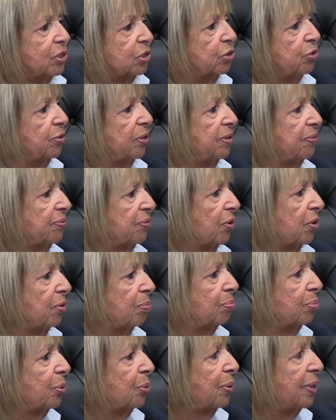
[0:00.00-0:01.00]
a treat for our
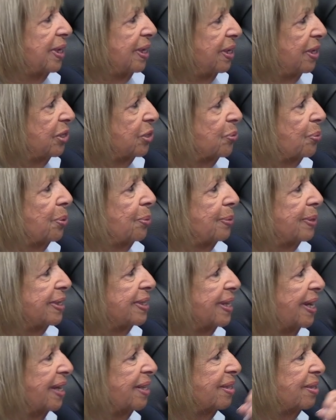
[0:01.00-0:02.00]
employees. We would
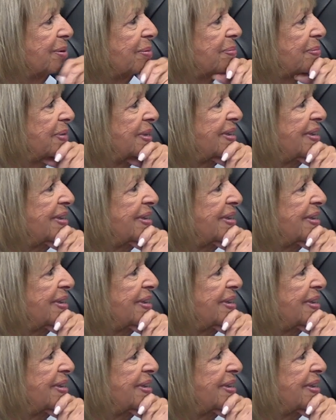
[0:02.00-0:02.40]
take them,